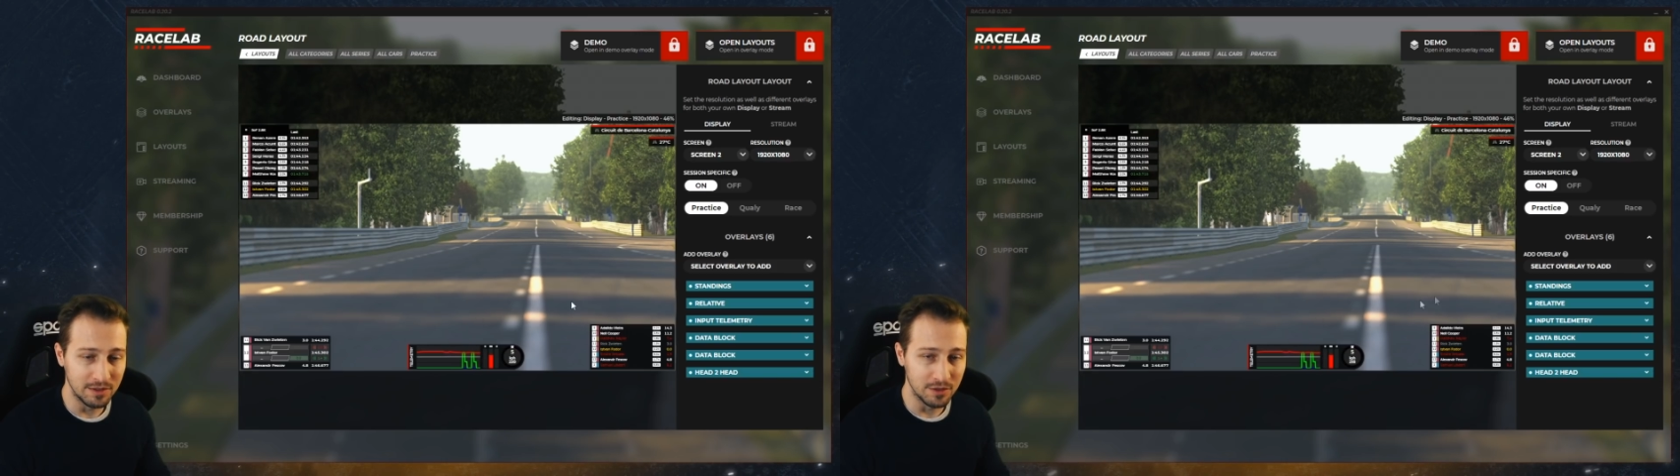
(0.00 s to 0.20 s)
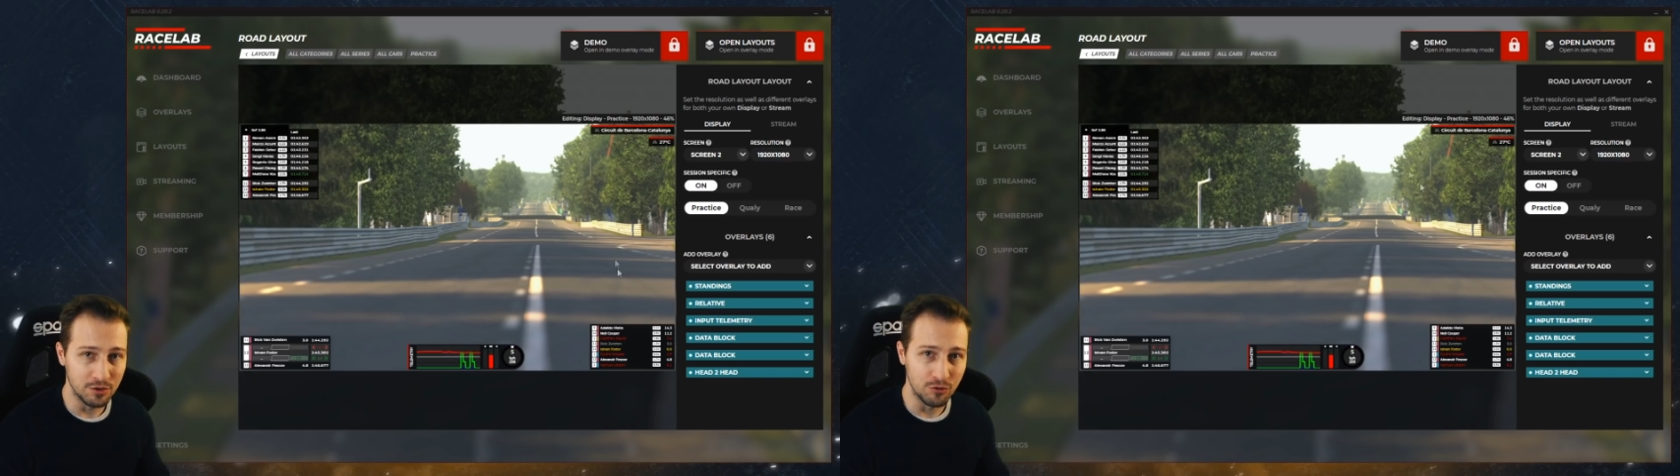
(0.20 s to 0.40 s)

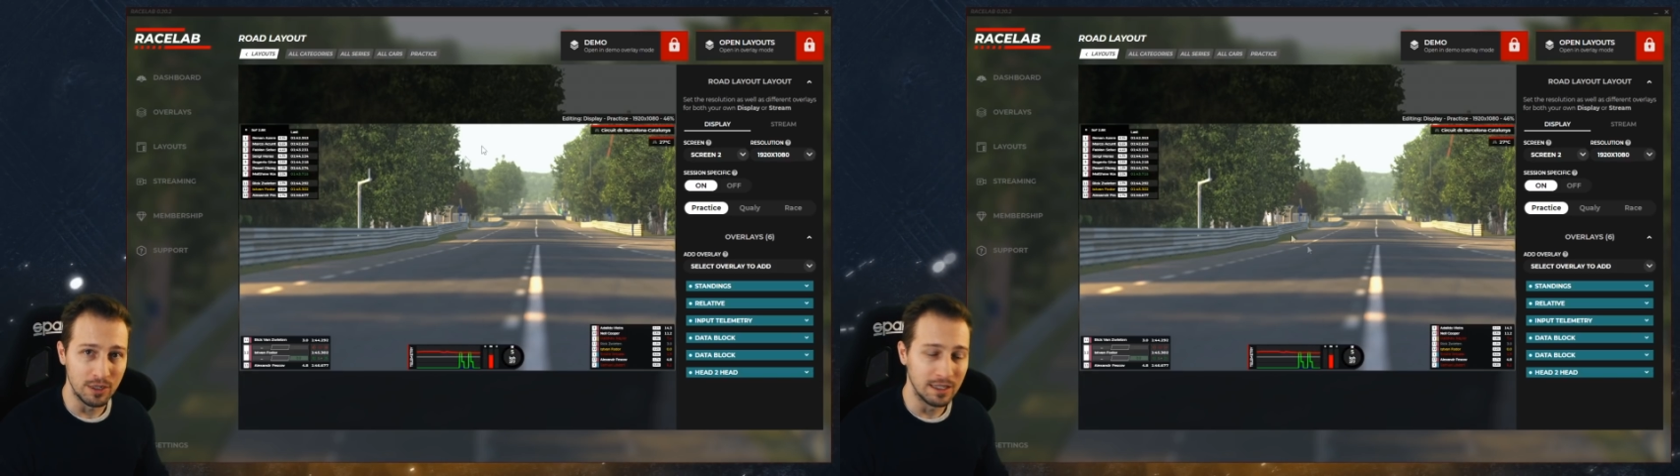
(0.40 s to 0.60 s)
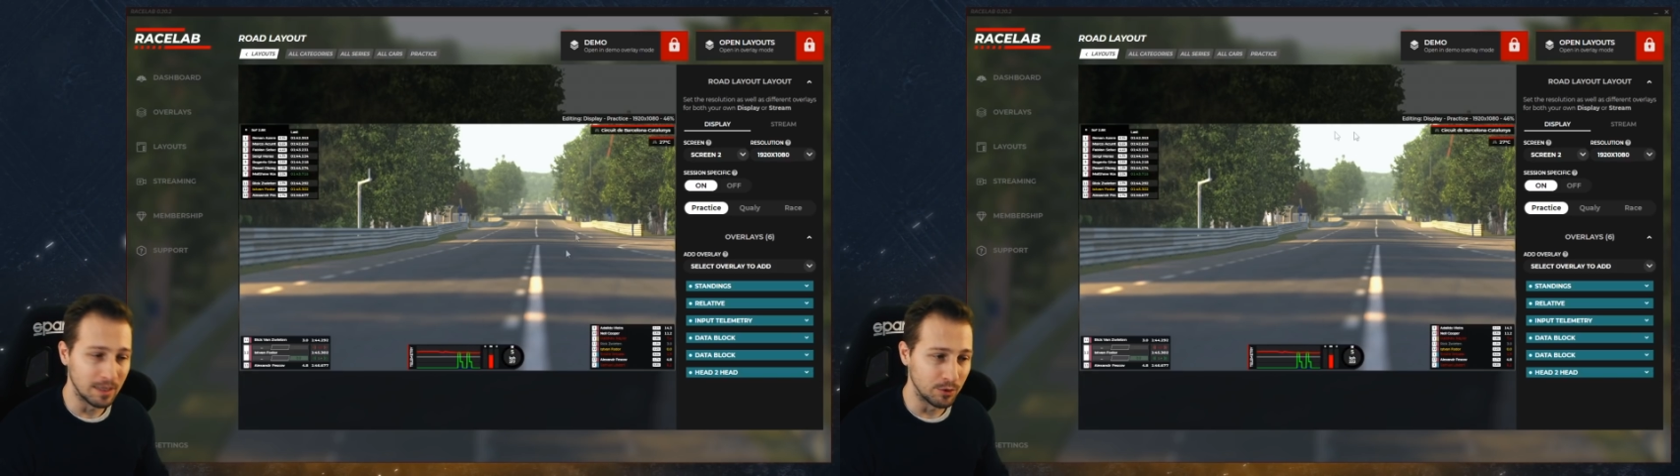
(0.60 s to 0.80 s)
is a
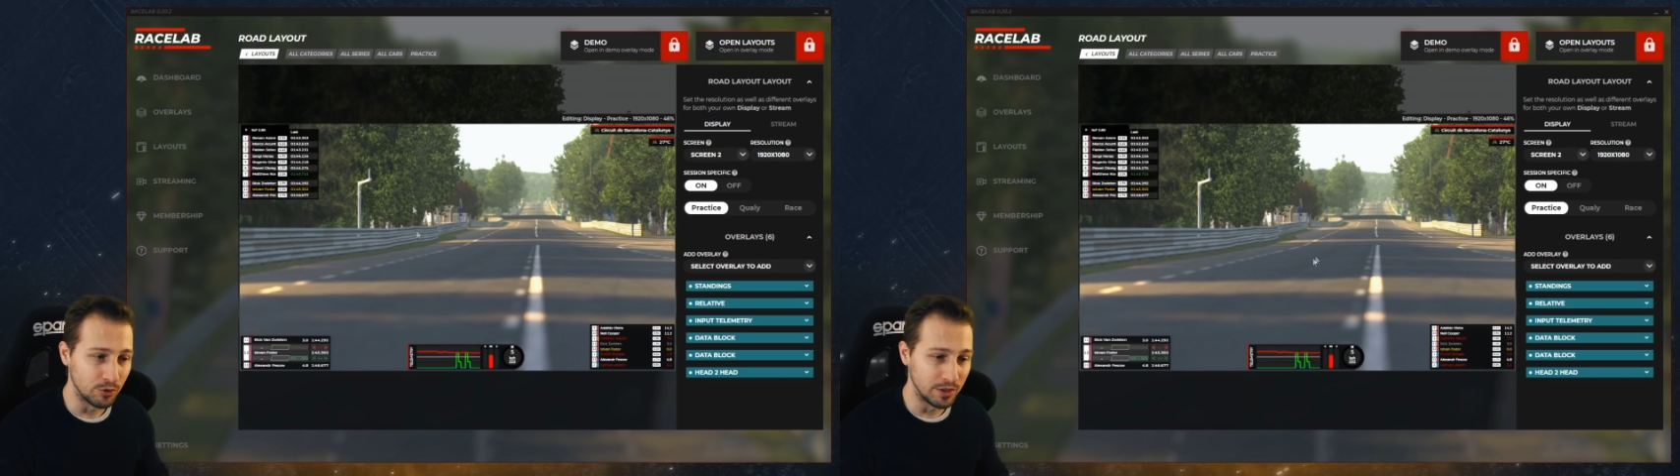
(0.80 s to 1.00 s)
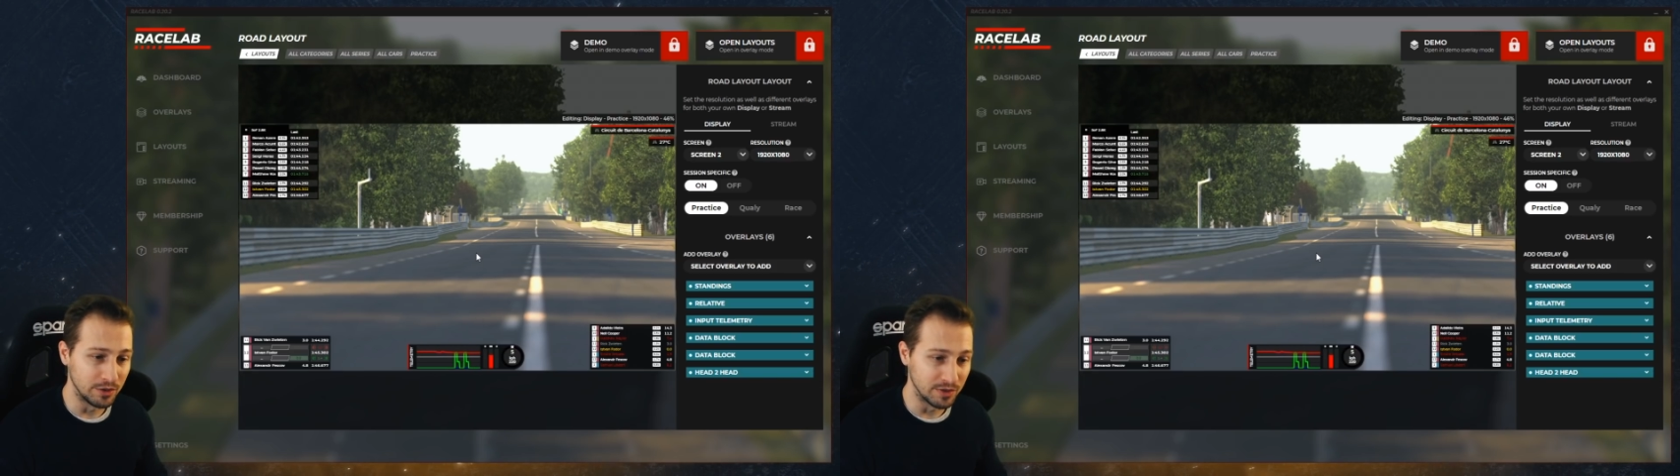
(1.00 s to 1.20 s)
screen I'm going